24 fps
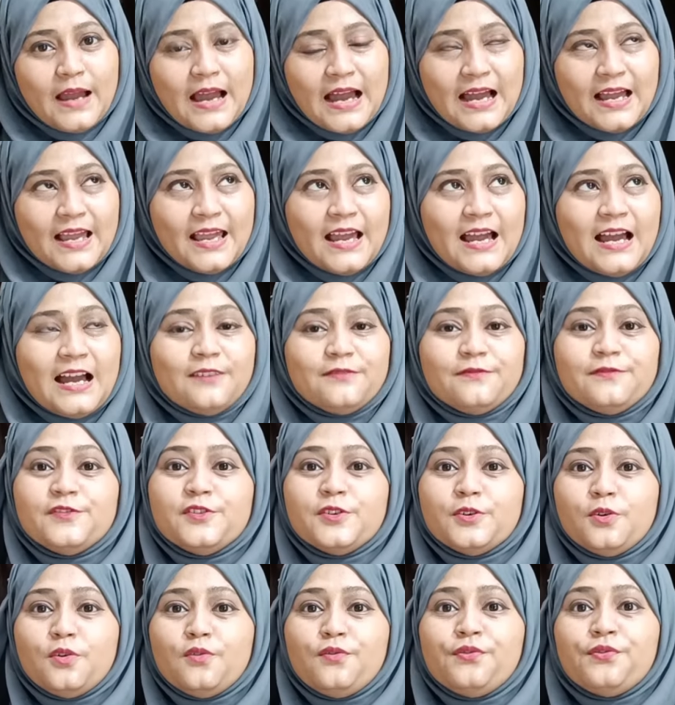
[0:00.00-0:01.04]
I have
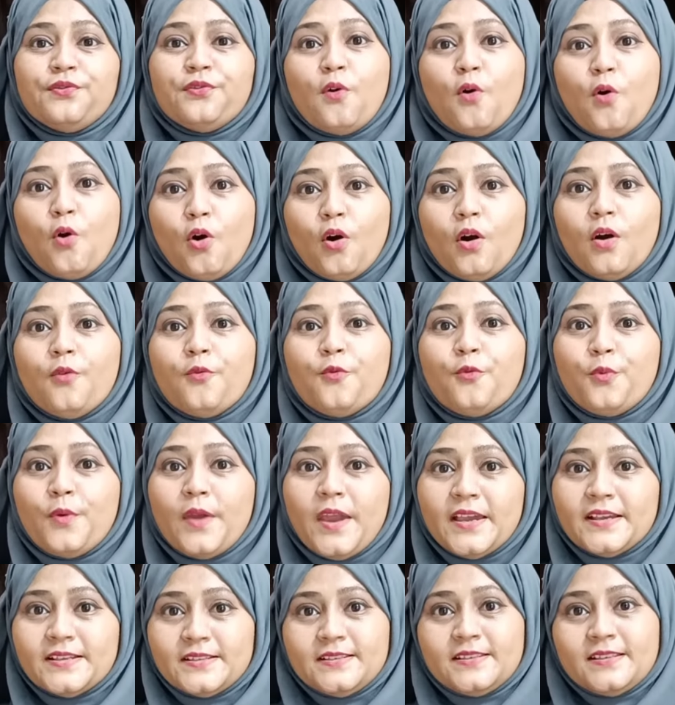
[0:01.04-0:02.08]
4
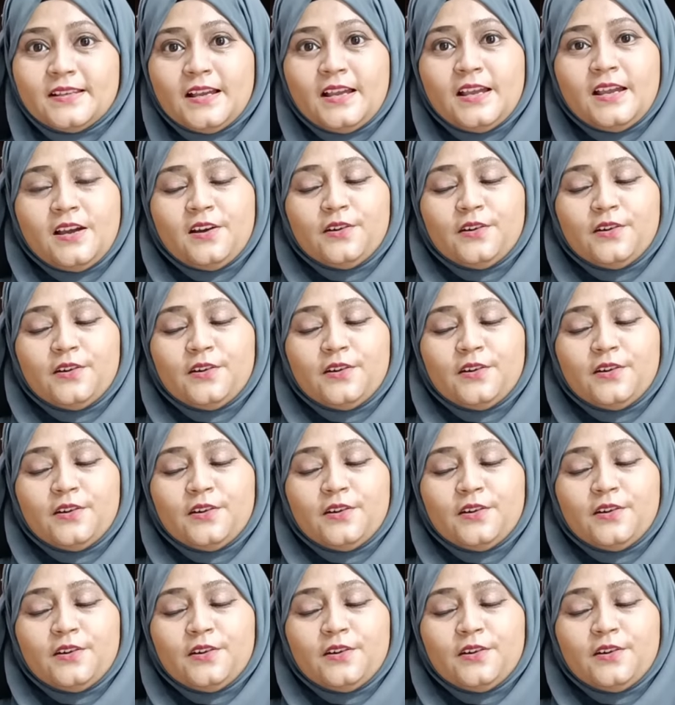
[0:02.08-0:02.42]
ways,